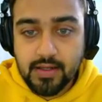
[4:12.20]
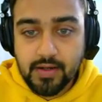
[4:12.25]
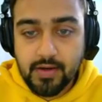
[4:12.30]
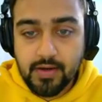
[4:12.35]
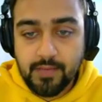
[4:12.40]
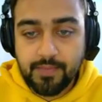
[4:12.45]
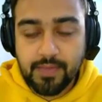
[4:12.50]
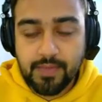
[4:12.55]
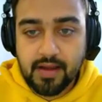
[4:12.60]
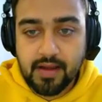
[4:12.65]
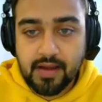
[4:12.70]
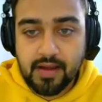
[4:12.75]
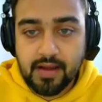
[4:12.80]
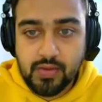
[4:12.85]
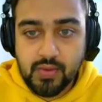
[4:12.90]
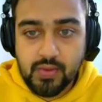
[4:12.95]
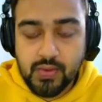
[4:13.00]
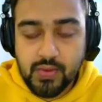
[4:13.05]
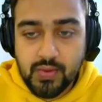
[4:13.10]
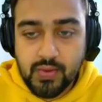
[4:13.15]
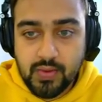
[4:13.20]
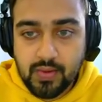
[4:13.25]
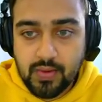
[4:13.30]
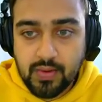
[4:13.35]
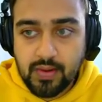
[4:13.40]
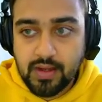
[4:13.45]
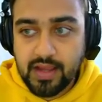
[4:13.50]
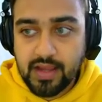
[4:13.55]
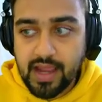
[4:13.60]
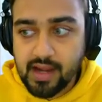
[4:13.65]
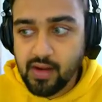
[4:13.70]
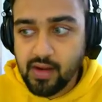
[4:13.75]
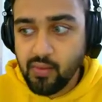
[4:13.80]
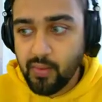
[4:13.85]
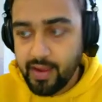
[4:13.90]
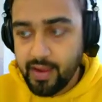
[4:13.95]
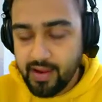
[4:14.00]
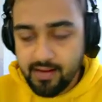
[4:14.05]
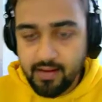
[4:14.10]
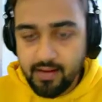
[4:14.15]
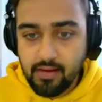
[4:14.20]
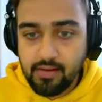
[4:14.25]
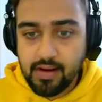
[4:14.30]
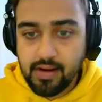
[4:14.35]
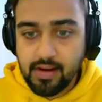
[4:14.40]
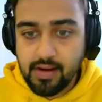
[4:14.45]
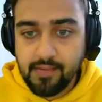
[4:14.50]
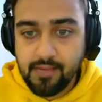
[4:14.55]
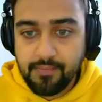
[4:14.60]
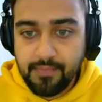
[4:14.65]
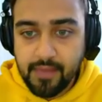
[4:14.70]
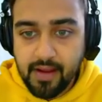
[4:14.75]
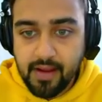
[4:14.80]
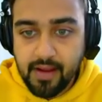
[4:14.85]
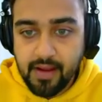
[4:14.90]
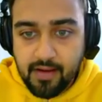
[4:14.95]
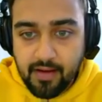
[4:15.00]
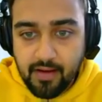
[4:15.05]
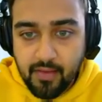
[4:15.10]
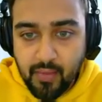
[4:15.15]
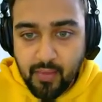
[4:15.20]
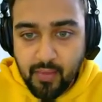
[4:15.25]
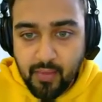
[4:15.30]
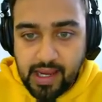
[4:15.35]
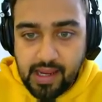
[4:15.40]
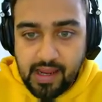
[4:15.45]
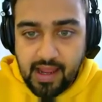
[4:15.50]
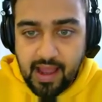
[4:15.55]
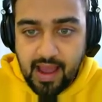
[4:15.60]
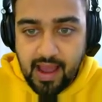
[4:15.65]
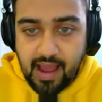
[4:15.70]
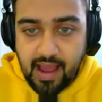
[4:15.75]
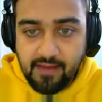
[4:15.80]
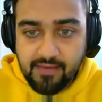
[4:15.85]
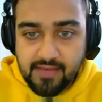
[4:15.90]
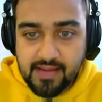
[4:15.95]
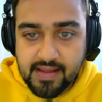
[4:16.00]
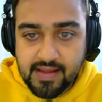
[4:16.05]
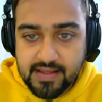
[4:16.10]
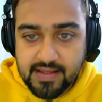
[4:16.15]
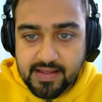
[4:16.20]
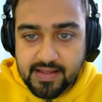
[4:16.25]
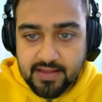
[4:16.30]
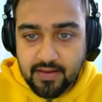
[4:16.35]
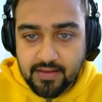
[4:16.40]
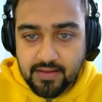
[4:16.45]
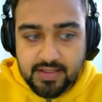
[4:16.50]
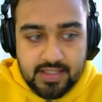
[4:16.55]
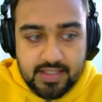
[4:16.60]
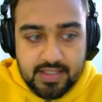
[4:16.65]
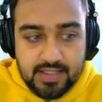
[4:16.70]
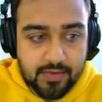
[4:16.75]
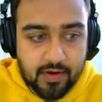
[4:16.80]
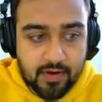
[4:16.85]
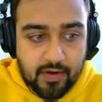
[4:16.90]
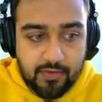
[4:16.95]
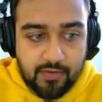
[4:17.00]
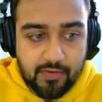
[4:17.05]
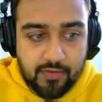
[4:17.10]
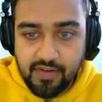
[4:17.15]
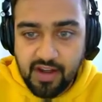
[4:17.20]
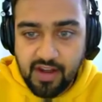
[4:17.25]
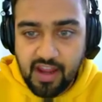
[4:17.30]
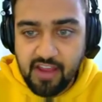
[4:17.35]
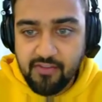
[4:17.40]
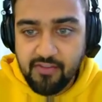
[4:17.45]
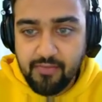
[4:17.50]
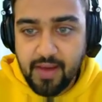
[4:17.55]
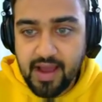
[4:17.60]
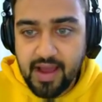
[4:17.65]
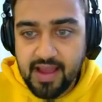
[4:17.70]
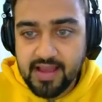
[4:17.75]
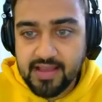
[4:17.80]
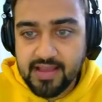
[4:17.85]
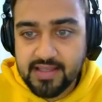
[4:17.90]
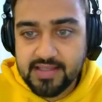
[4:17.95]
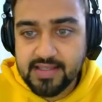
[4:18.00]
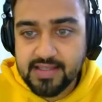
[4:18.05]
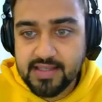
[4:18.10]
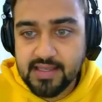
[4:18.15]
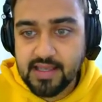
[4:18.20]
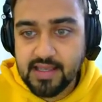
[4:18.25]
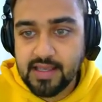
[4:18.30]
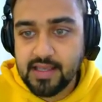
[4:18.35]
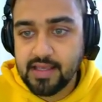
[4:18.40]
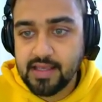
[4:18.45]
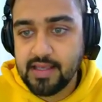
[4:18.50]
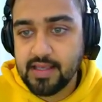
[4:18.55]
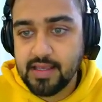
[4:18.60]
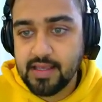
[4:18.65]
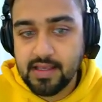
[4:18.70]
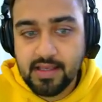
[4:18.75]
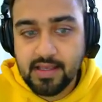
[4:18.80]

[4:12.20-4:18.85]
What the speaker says: So to get a way around it, we have this concept of naive Bayes,